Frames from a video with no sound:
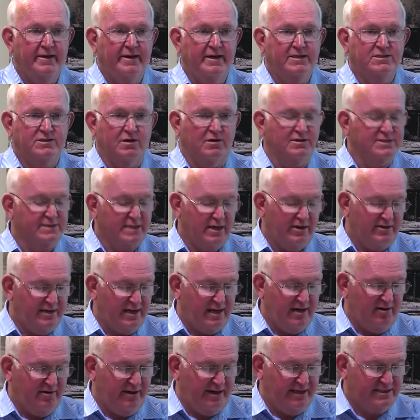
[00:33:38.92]
It's also
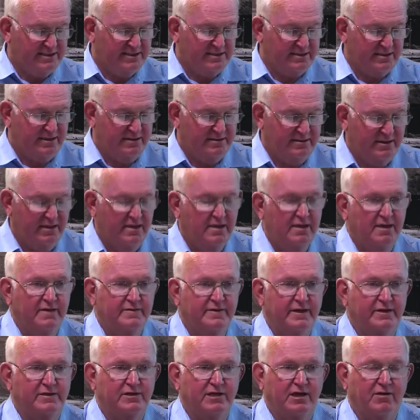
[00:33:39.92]
no accident
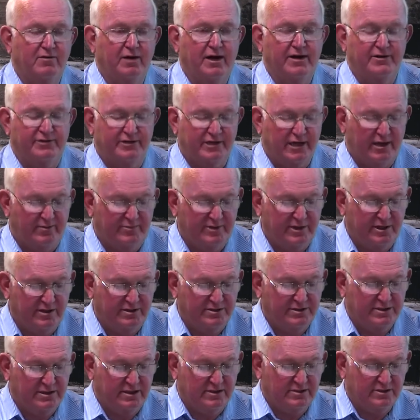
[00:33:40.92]
that
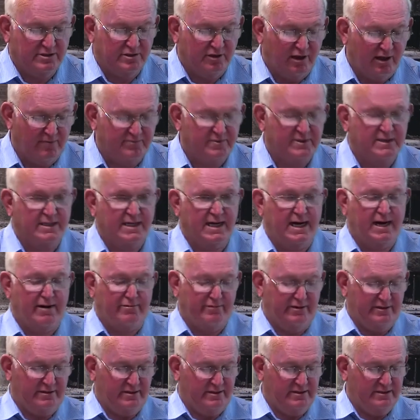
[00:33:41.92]
UOW's top
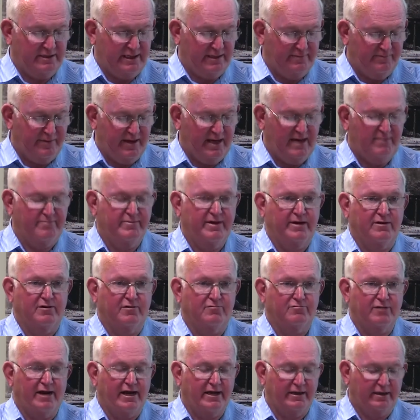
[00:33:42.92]
current
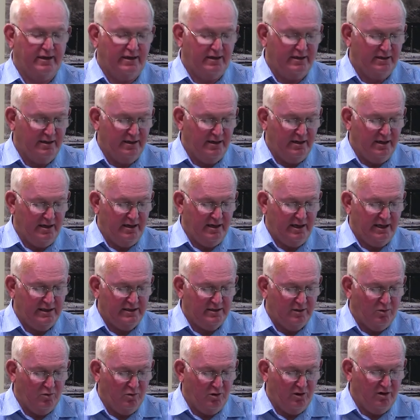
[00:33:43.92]
departmental ranking
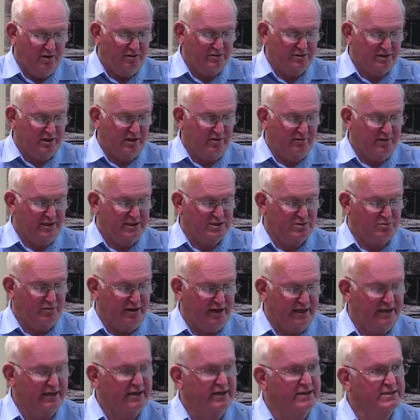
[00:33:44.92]
in the World QS
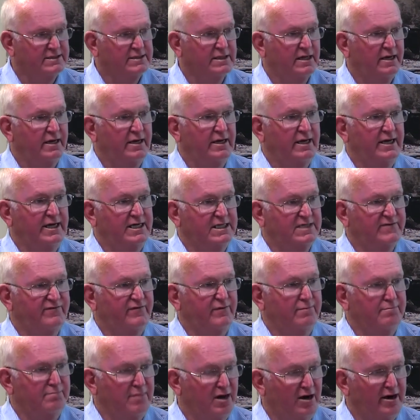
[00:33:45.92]
rankings is
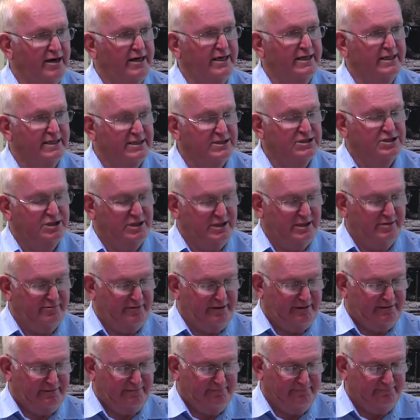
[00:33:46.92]
for mining
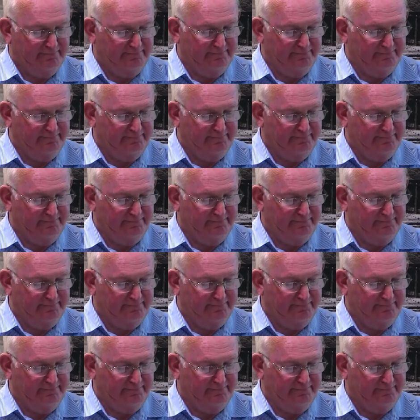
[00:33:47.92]
engineering.